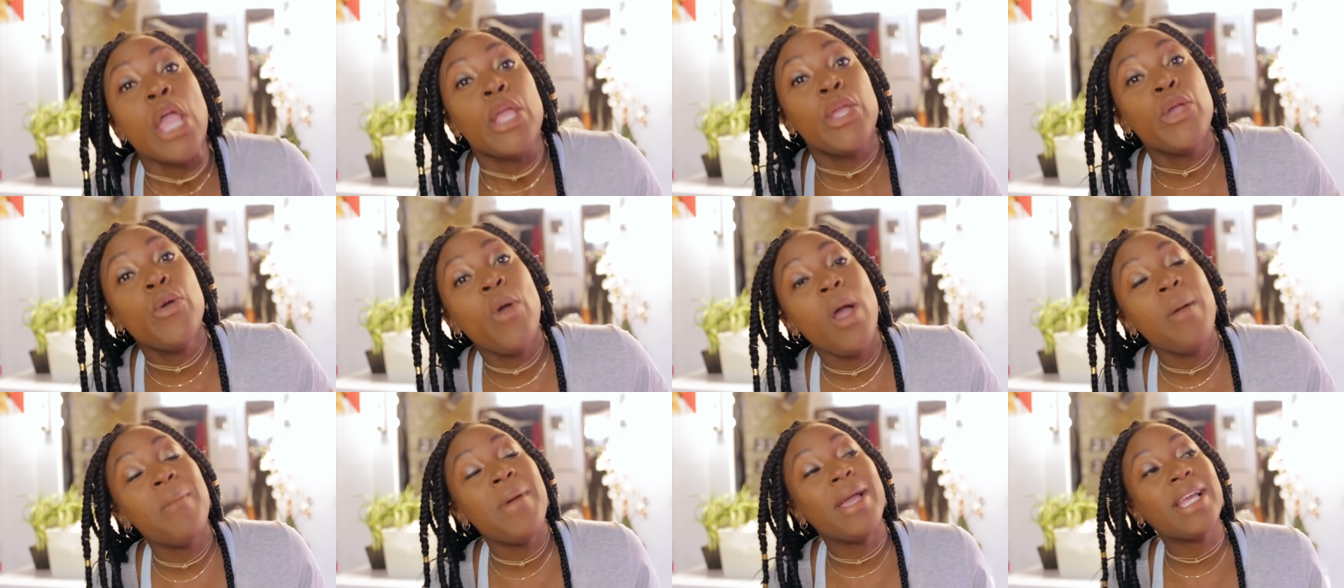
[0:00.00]

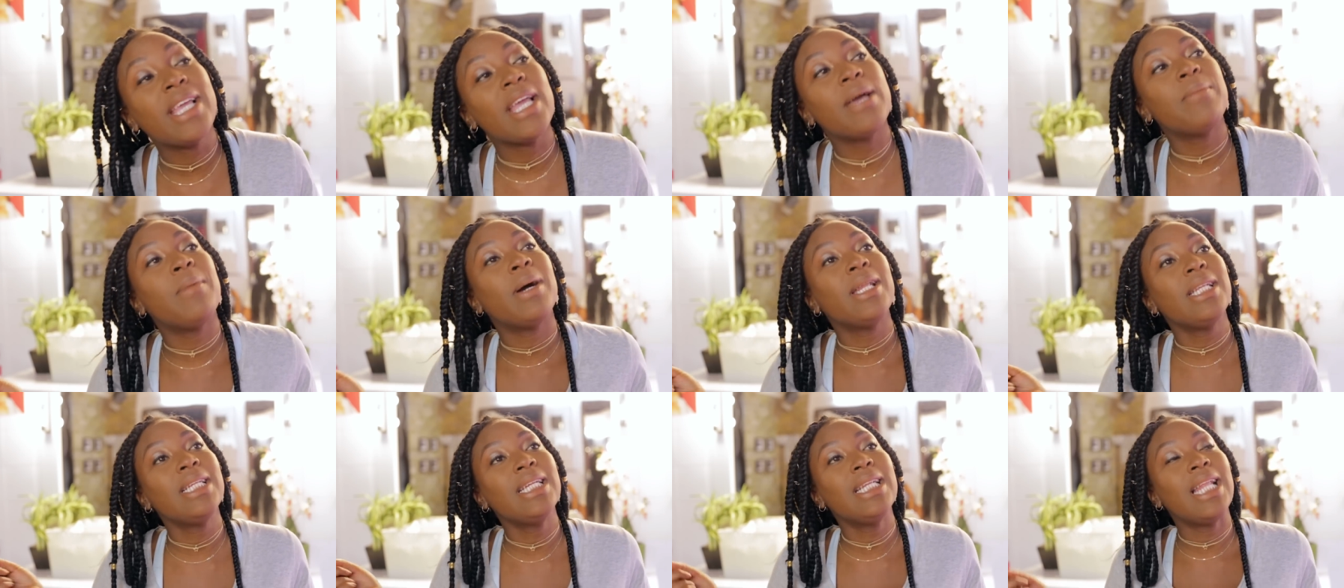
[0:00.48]
You ain't making
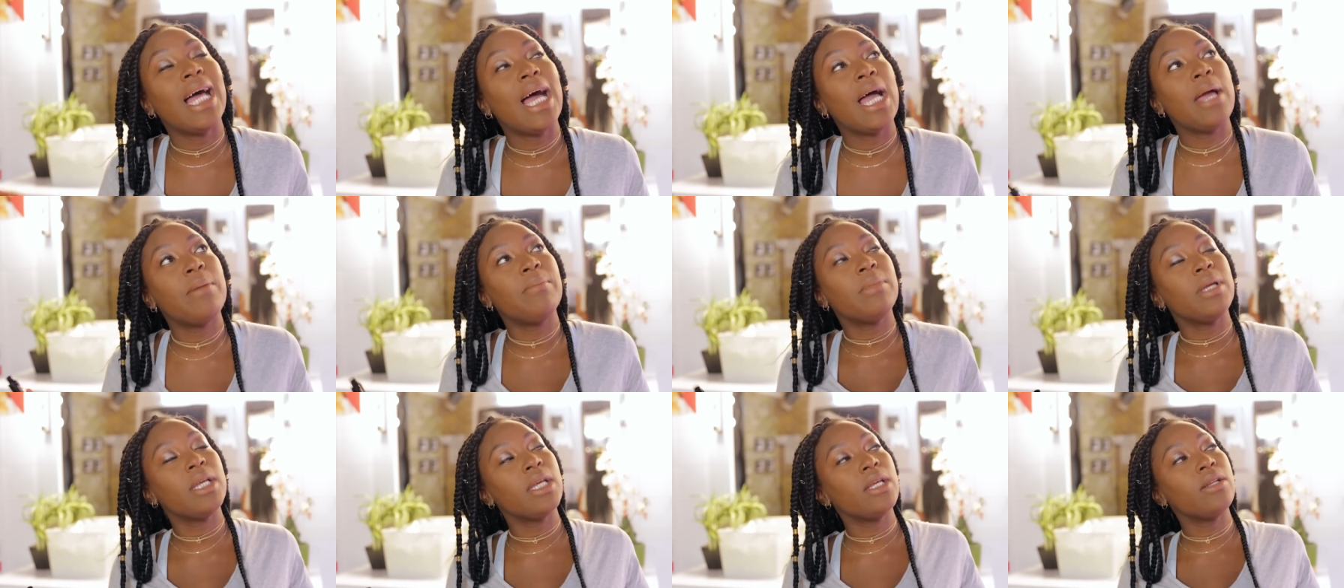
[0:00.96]
money
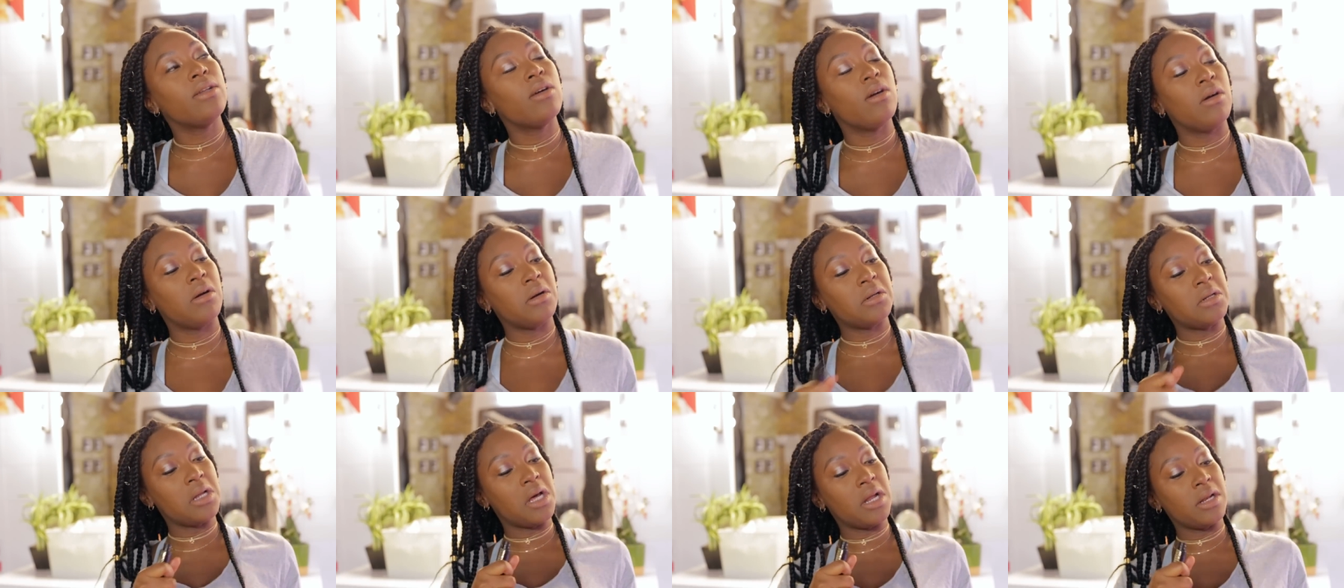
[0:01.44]
like me,
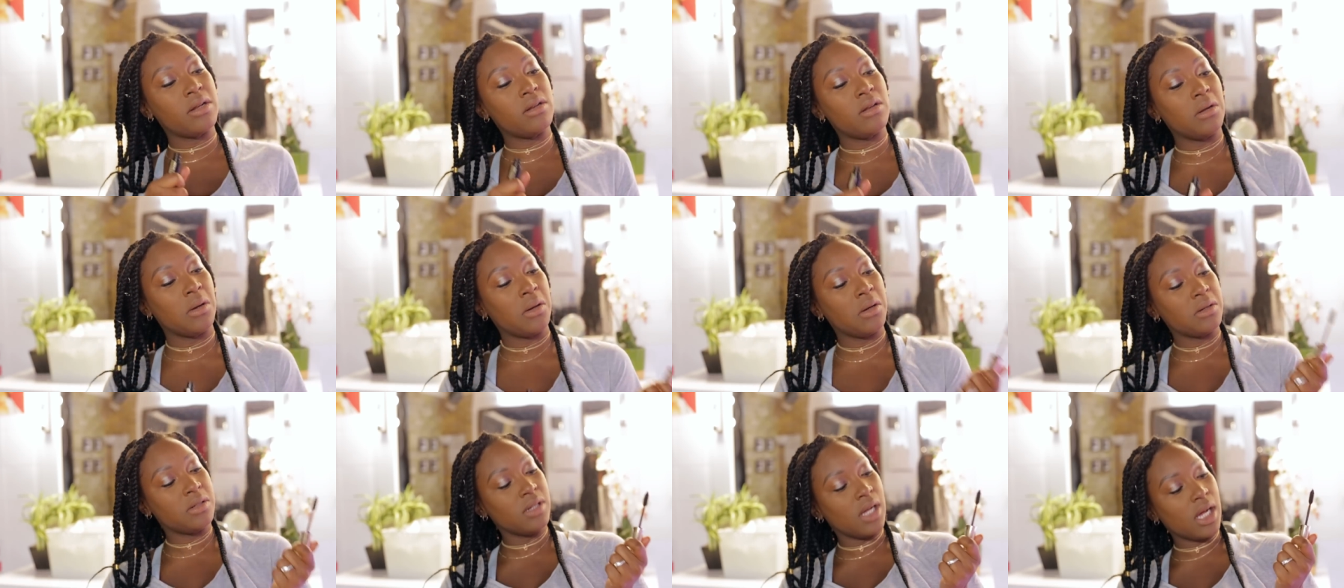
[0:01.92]
no done,
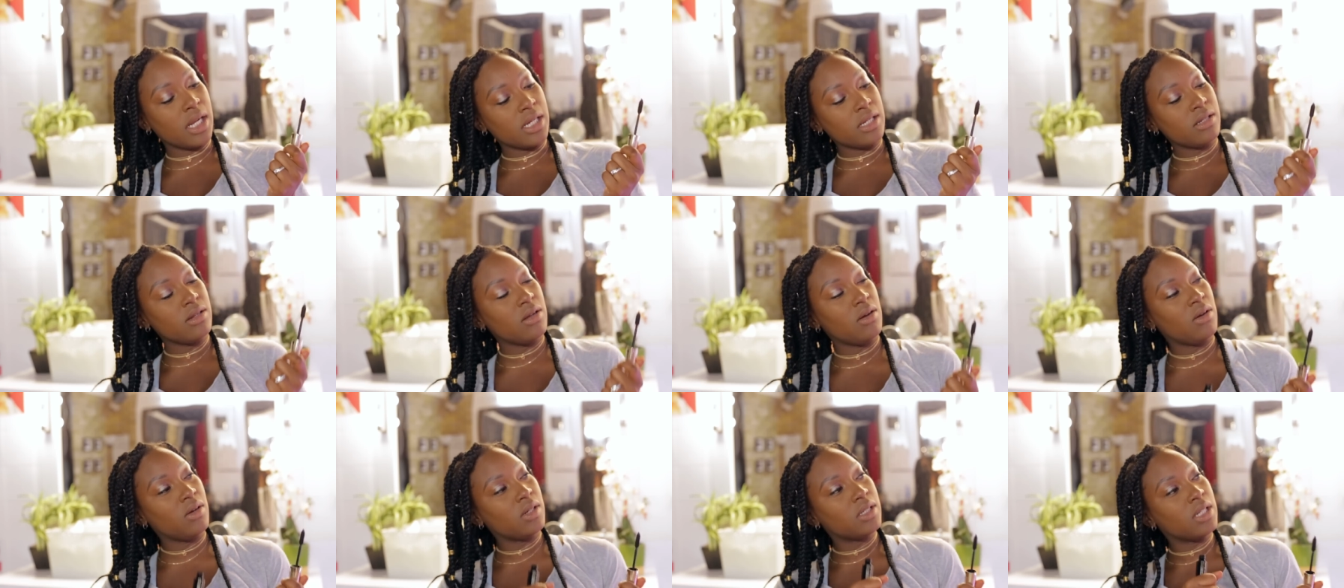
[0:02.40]
no
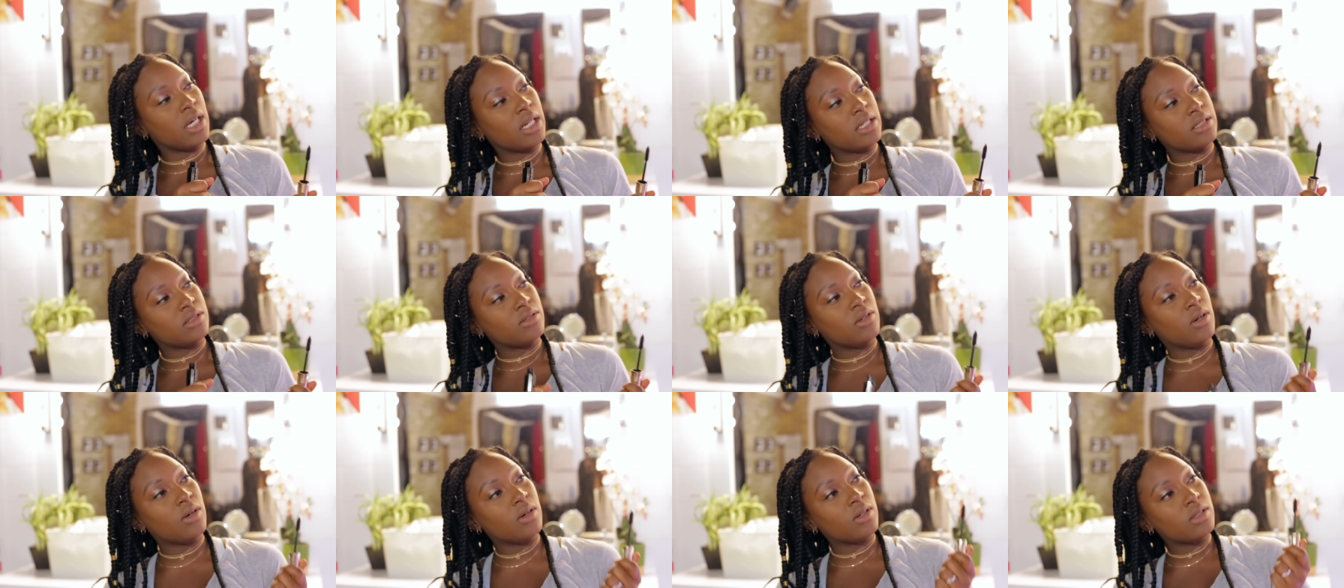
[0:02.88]
done, no
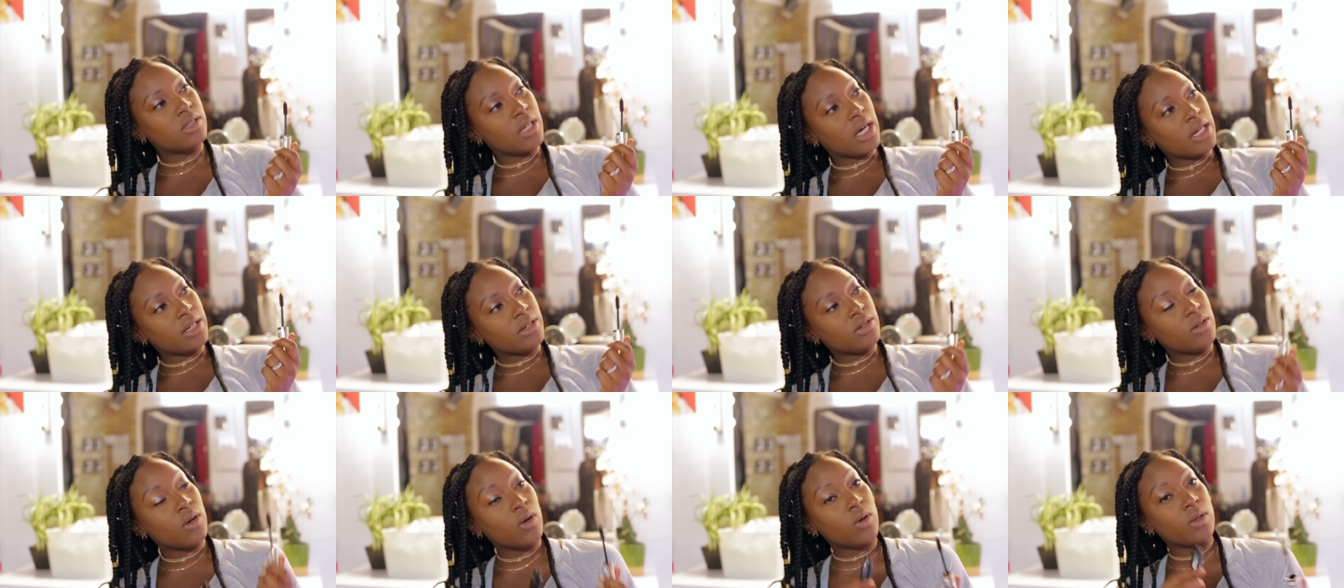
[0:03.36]
done, no
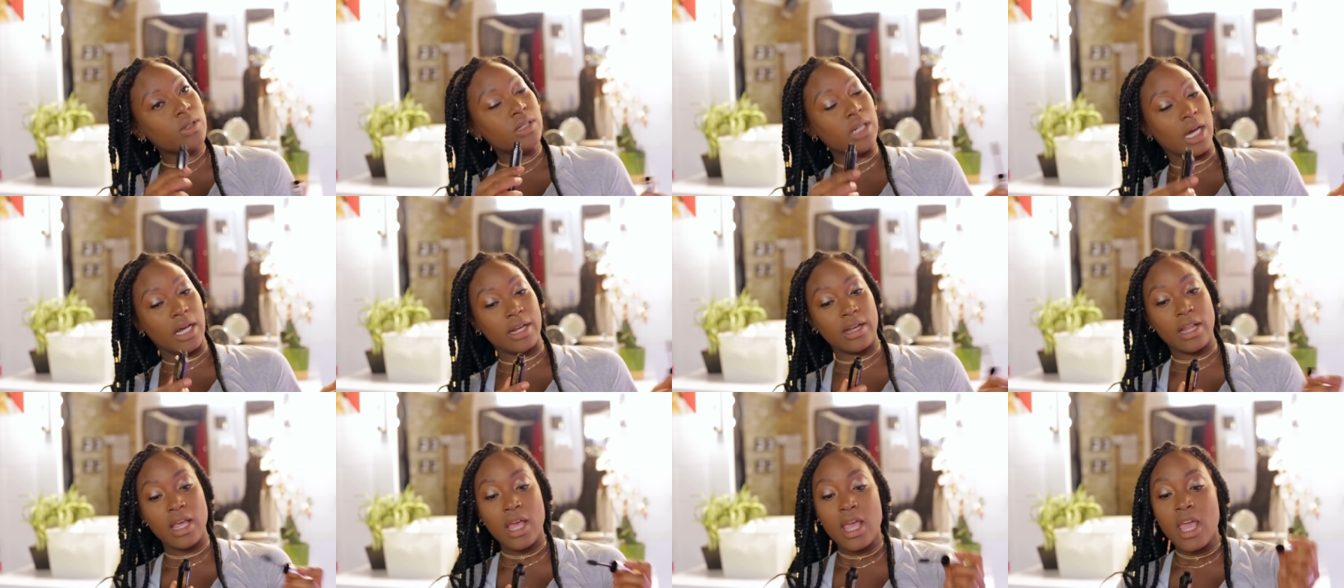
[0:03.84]
done, no
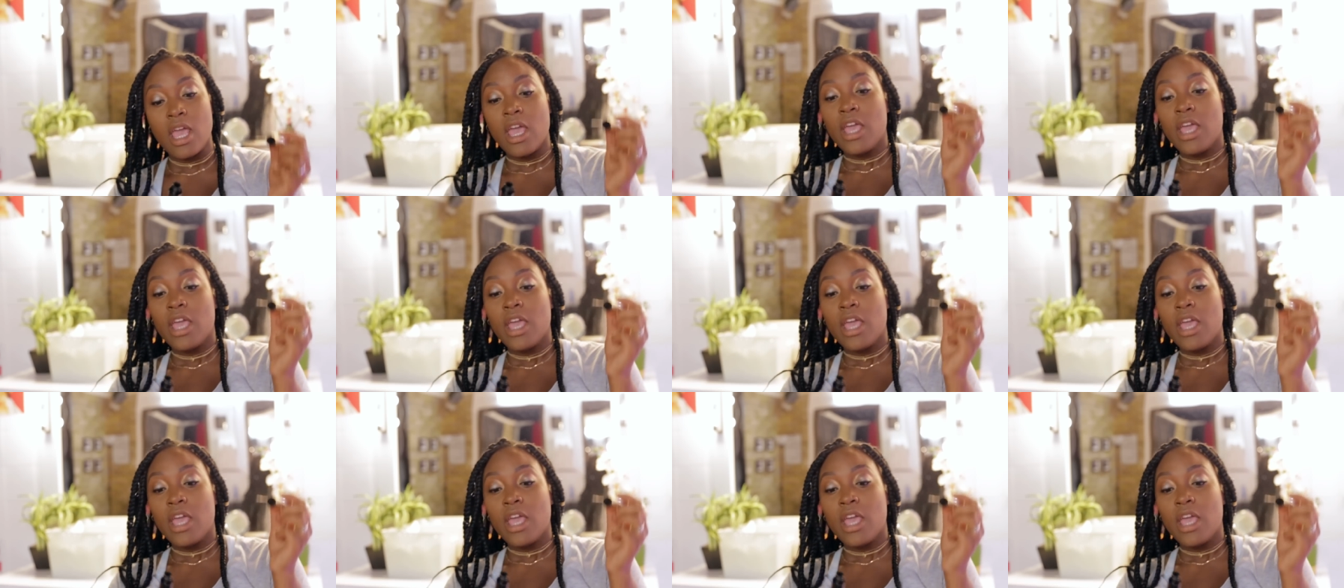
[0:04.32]
done.